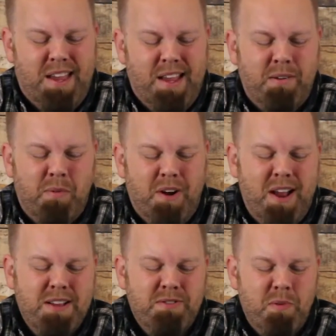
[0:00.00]
And
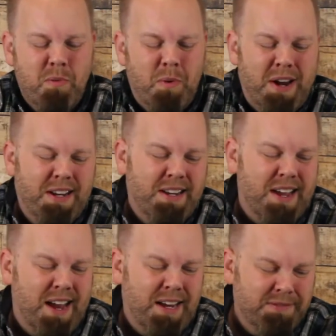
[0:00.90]
whereas we
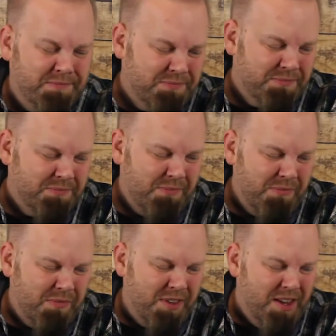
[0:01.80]
today
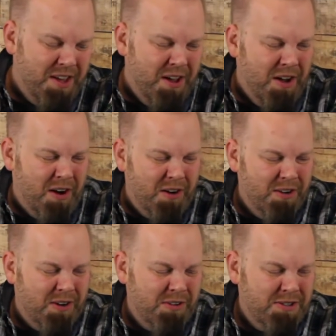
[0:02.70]

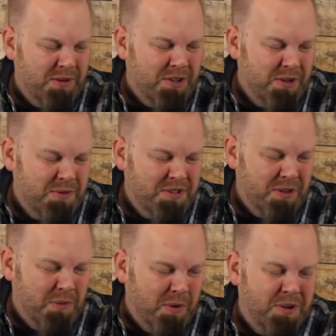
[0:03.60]
are so used to
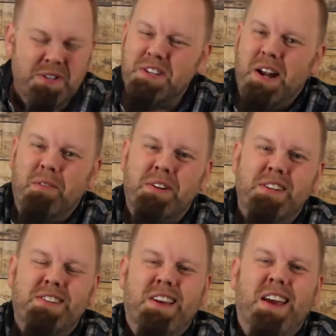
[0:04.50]
the words that I'm going to
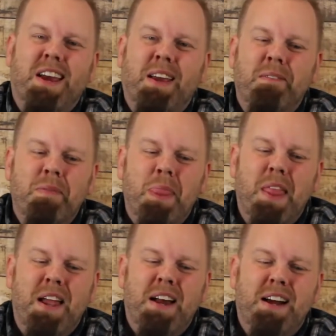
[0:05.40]
say,
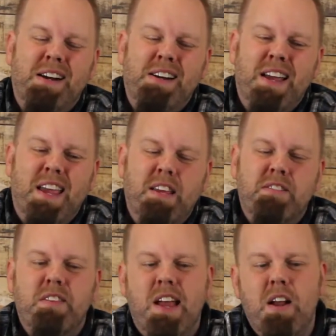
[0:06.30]

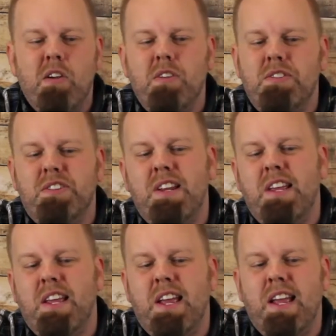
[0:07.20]
he's there
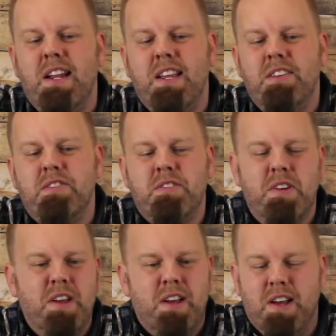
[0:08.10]
sitting in his,
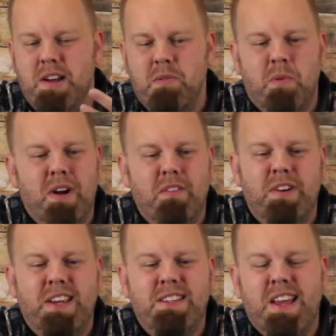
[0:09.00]
wherever
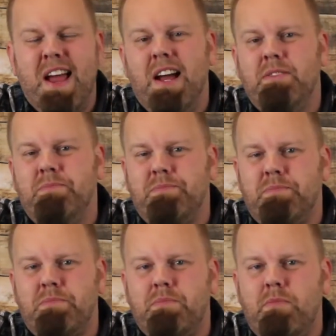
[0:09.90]
he's at,
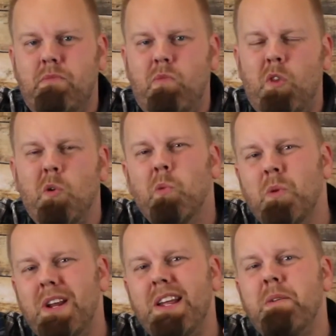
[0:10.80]

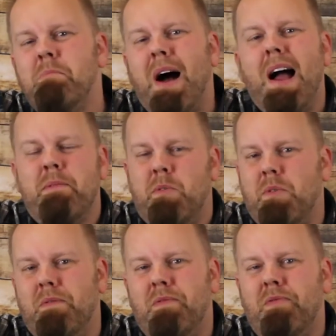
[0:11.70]
reading
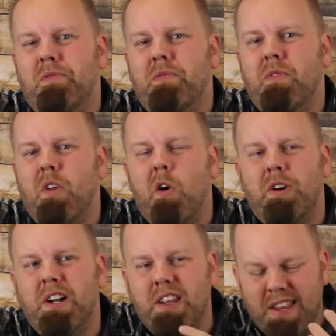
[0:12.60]
Bible on
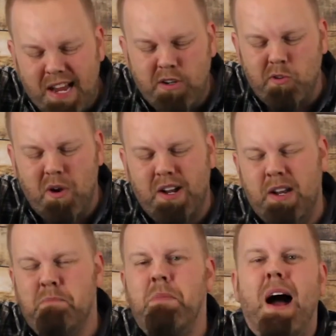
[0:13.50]
an
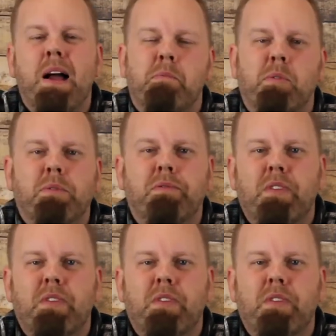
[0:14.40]
electronic Bible.